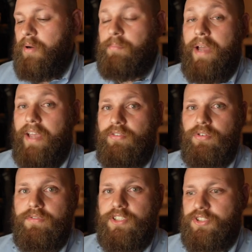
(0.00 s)

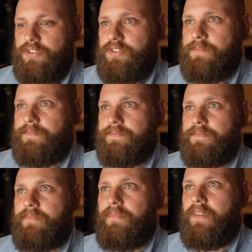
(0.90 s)
behavioral visions.
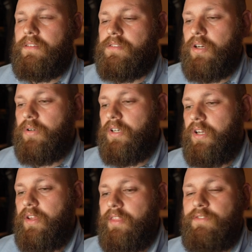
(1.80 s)
So
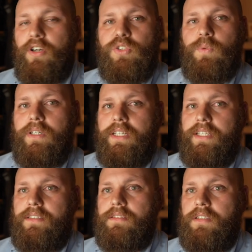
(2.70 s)
the first one
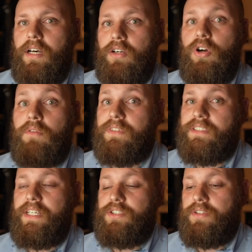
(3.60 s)
is
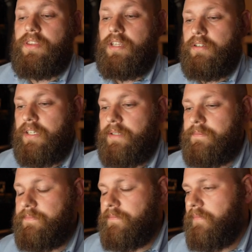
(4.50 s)
conversation theory.
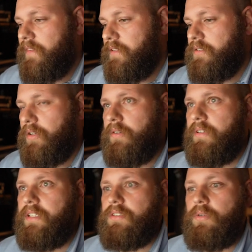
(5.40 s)
So
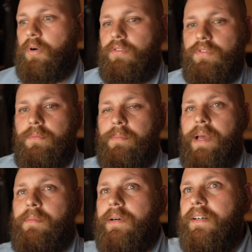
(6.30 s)
here's a quote from the
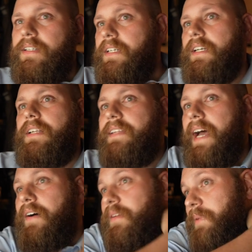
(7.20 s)
paper.
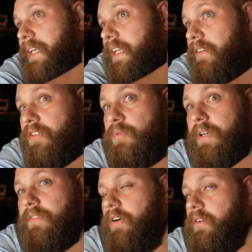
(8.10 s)
Now at the beginning of the
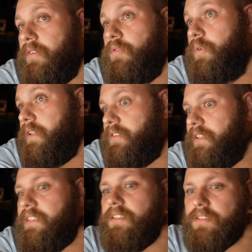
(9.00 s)
so
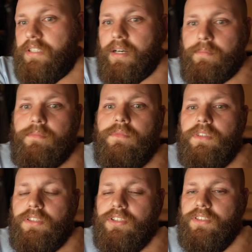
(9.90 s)
this is
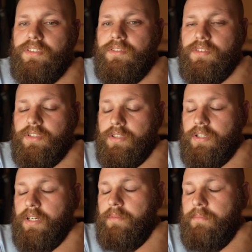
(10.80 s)
just to
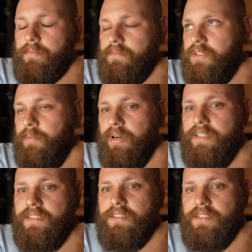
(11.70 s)

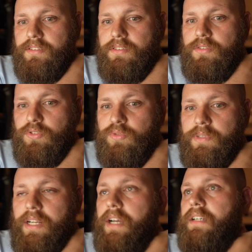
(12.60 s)
summarize, this is
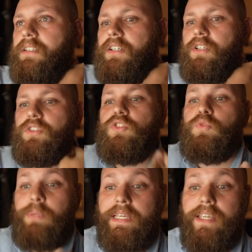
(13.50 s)
Usman Haque
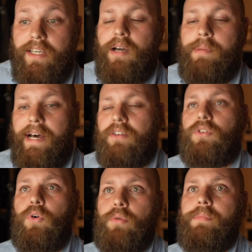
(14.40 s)
speaking about
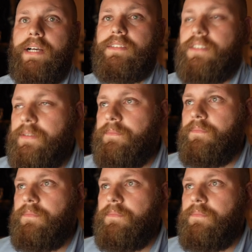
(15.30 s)
Gordon Pasque.